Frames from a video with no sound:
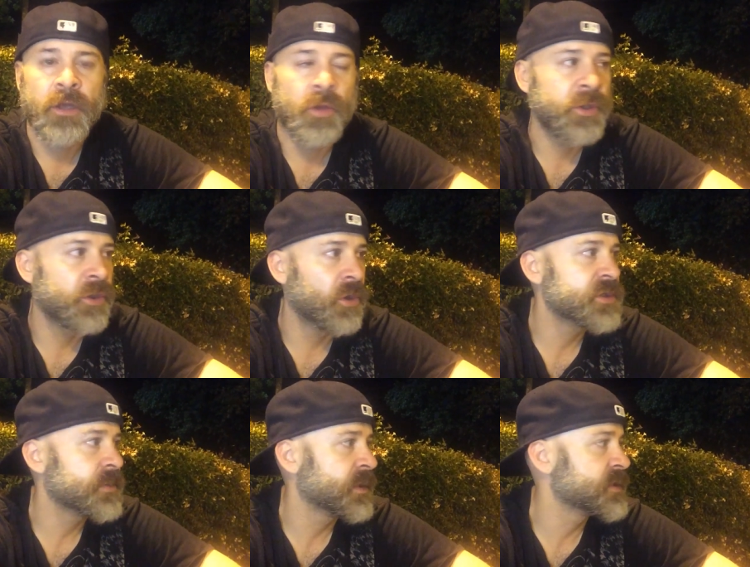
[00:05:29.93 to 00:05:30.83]
When you know
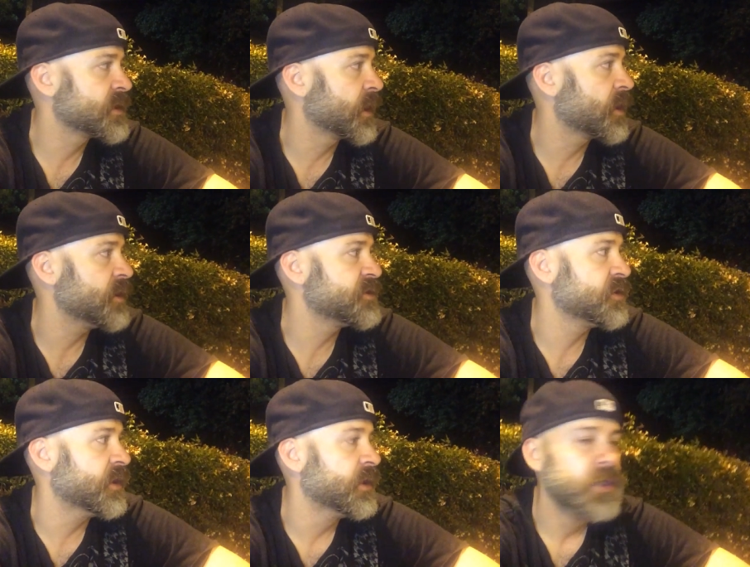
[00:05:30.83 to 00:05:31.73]
something is going to cause
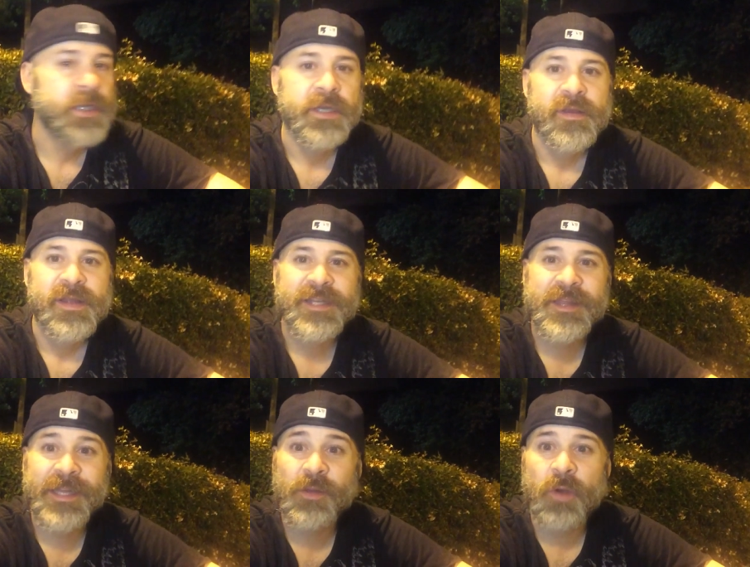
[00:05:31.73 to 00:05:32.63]
you to
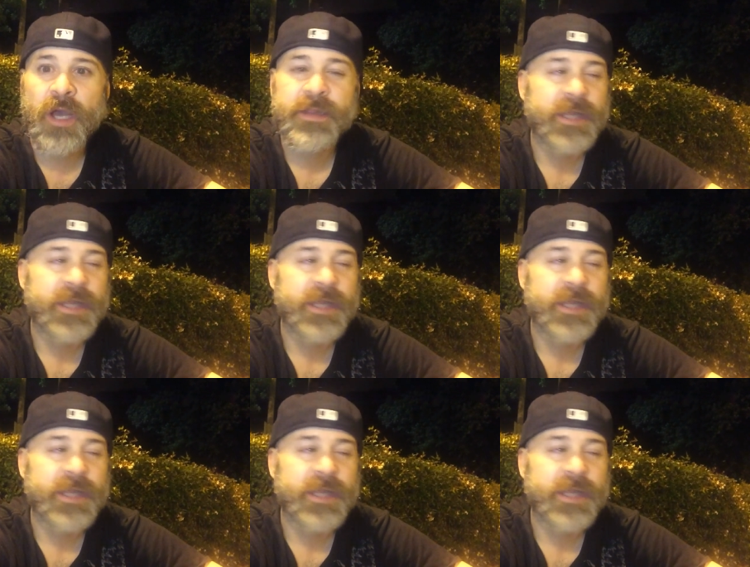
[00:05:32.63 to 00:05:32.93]
think the wrong